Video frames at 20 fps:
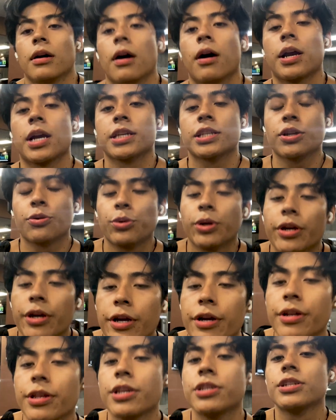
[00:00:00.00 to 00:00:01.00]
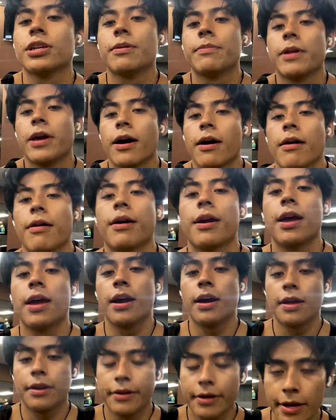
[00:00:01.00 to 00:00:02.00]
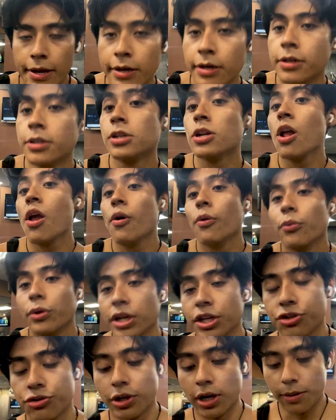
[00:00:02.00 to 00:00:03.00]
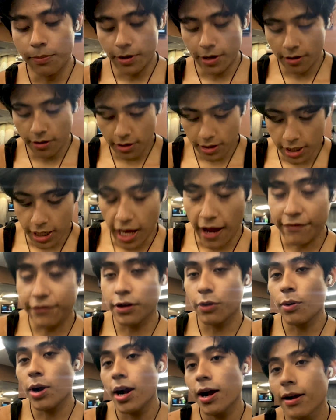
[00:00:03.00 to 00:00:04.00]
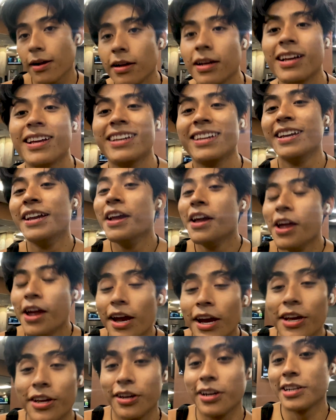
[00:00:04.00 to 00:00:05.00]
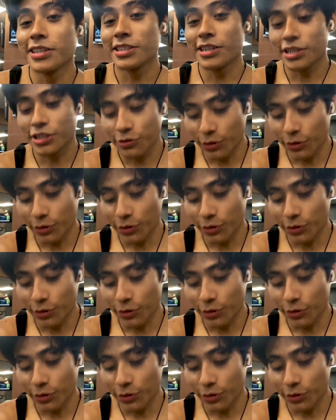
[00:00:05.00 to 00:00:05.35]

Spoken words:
Okay, so we're here at the gym now and we're at a treadmill, and after a while, you're gonna start